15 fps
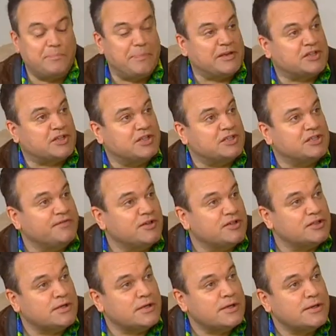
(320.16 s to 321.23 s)
biscuits, have you,
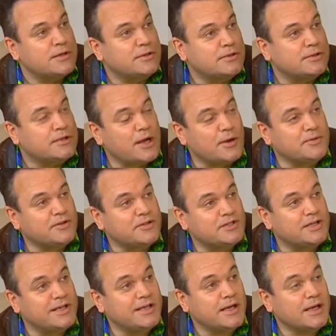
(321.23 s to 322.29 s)
to go with the
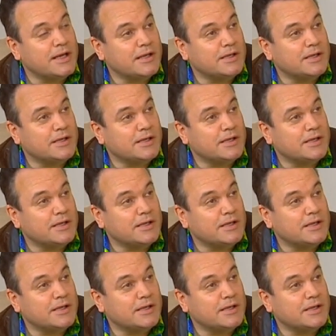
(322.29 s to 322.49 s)
tea?